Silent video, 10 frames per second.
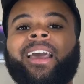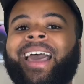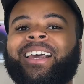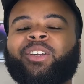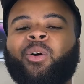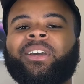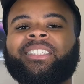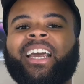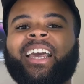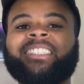As always,
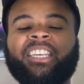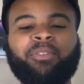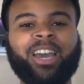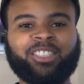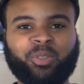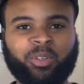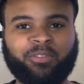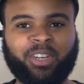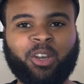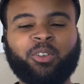guys, if you guys enjoyed the
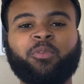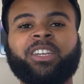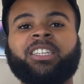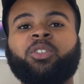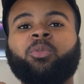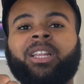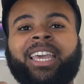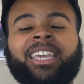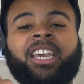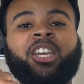video, don't forget to
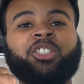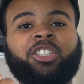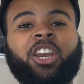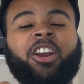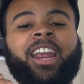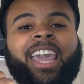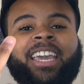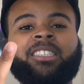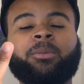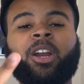like, share,
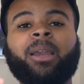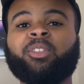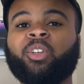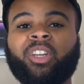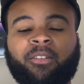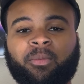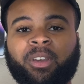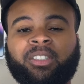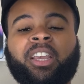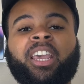and subscribe so you never
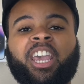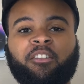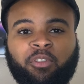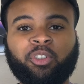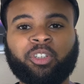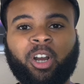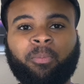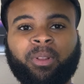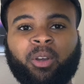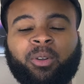miss a future
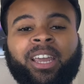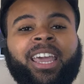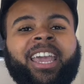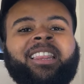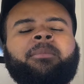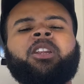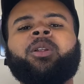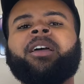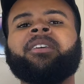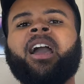upload. And let me know
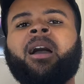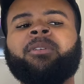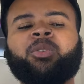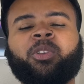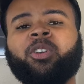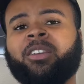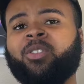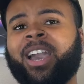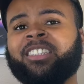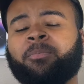down in the comments whether or not you
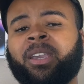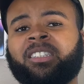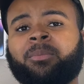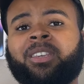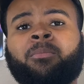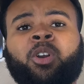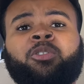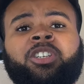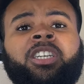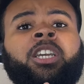guys have picked up the Moto
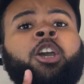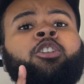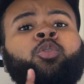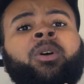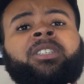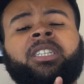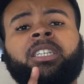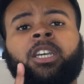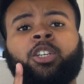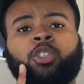G
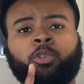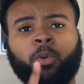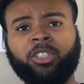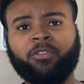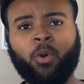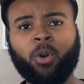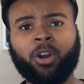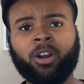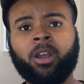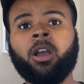
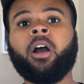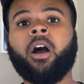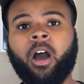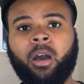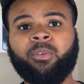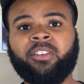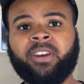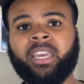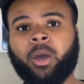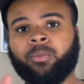2024 on with the
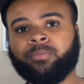video.